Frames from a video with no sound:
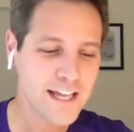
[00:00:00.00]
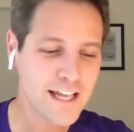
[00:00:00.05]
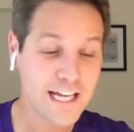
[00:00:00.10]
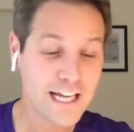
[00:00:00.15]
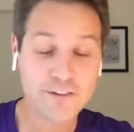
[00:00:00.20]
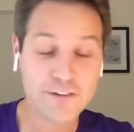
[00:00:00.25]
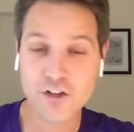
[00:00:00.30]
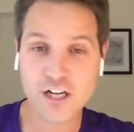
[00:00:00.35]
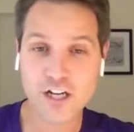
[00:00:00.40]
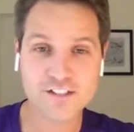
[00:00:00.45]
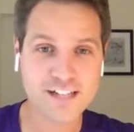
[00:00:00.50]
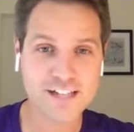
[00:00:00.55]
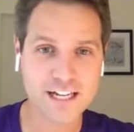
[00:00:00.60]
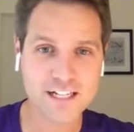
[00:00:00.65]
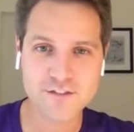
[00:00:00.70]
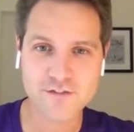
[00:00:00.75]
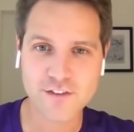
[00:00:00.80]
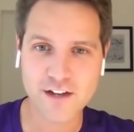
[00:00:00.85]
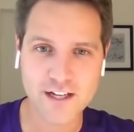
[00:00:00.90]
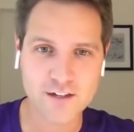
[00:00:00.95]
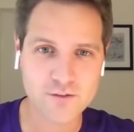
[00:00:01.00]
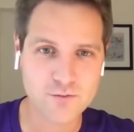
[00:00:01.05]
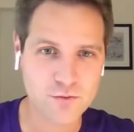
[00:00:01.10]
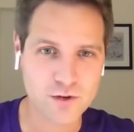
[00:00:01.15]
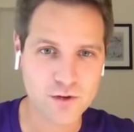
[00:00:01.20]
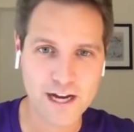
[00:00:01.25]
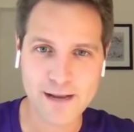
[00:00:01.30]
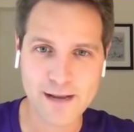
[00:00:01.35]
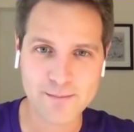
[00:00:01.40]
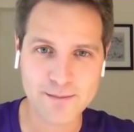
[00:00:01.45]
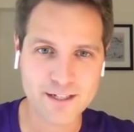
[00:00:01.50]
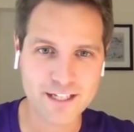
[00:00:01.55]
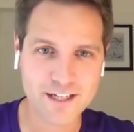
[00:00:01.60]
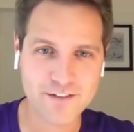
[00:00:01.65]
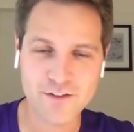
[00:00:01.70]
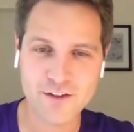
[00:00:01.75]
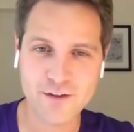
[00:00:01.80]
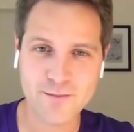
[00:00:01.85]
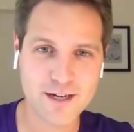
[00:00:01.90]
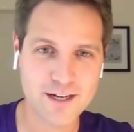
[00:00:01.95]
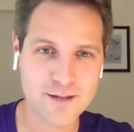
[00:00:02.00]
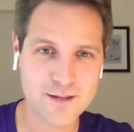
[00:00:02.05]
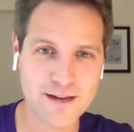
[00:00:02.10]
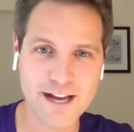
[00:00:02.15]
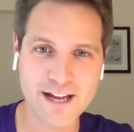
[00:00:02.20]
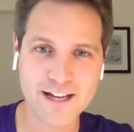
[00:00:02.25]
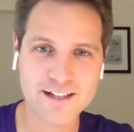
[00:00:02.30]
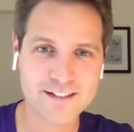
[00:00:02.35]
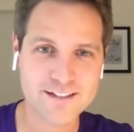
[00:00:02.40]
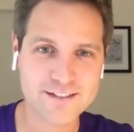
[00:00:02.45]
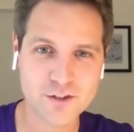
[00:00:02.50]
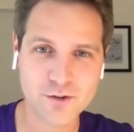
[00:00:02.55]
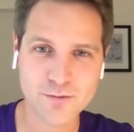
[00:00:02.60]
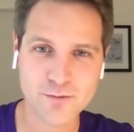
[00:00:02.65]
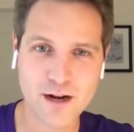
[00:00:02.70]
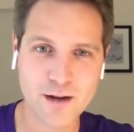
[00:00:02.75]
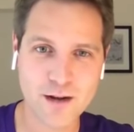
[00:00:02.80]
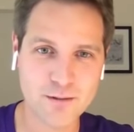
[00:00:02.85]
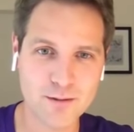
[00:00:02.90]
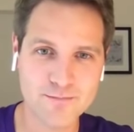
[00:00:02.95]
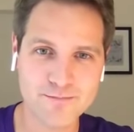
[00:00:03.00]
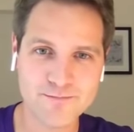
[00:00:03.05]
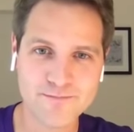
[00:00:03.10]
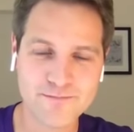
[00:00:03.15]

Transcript: And if you're not satisfied, we're happy to give you the money back. No problem.